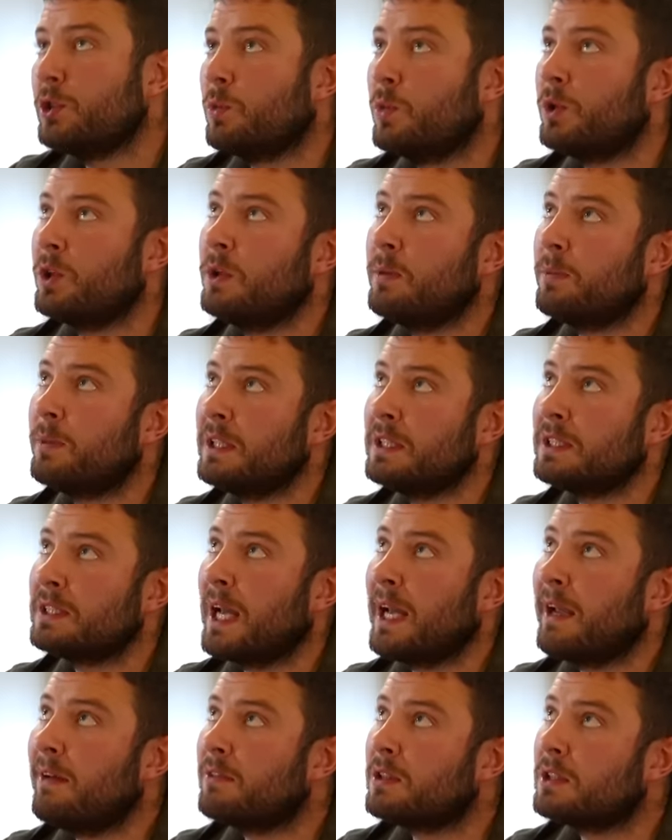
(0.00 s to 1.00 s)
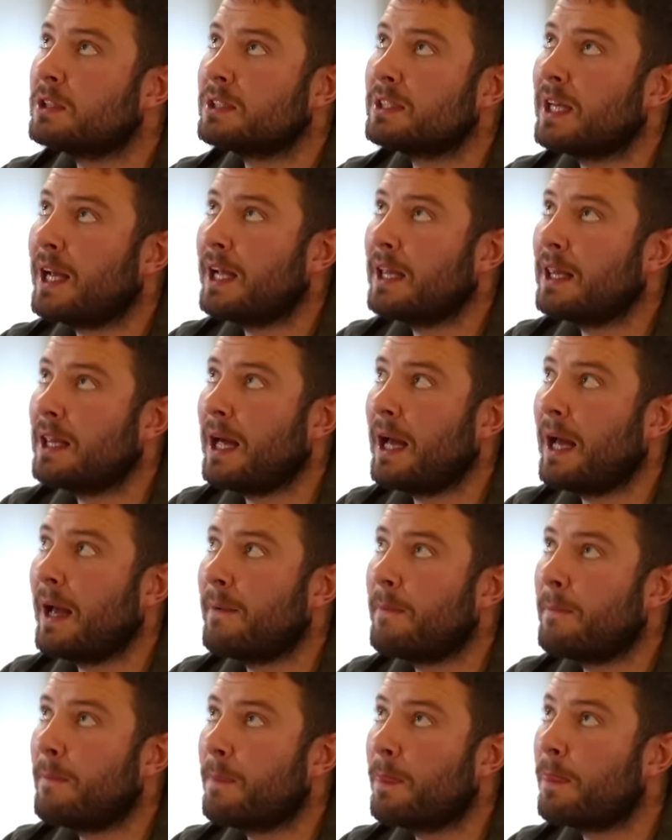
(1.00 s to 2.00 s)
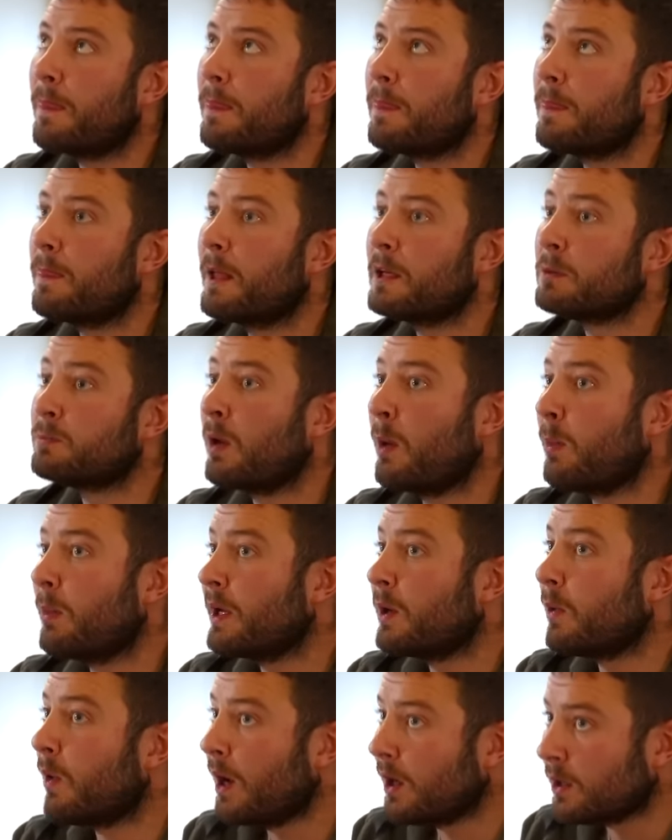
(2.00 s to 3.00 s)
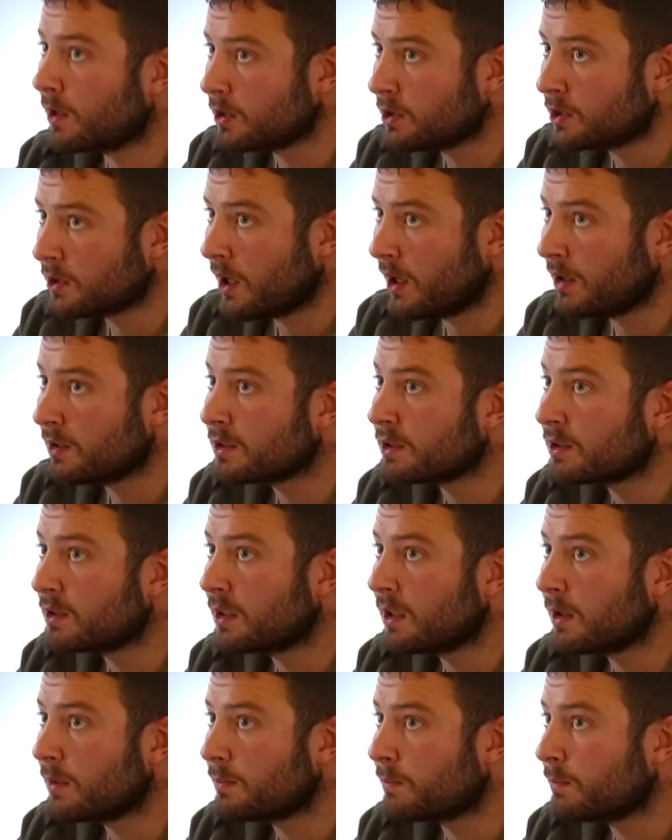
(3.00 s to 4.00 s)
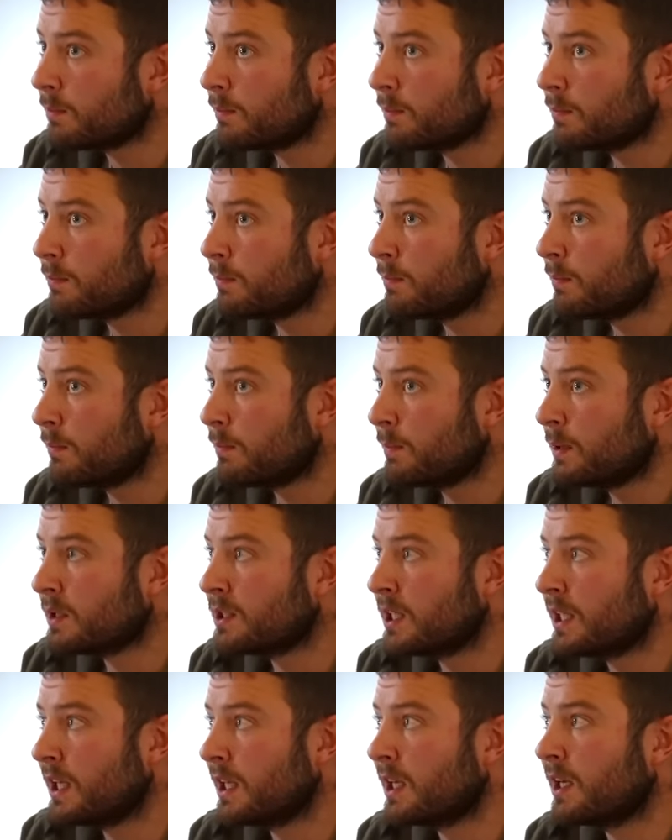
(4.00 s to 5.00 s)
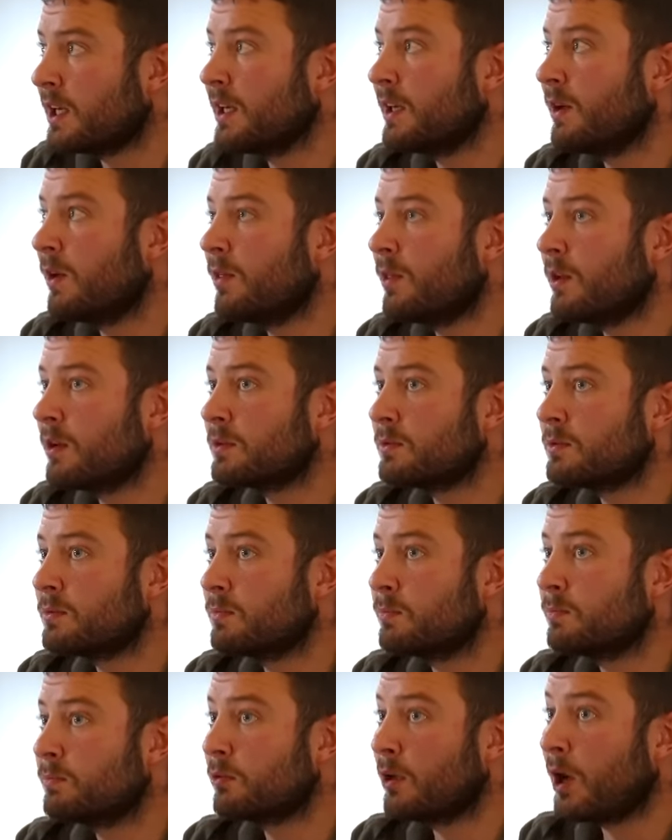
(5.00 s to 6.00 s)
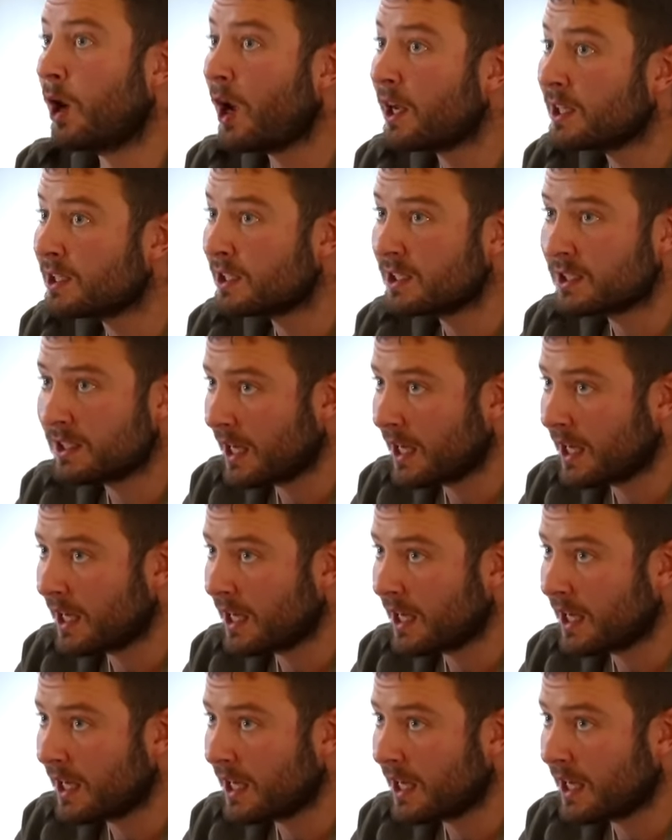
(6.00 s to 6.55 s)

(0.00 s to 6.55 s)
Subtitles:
it be safe to say that there's probably quite a good chance that particularly on the brighter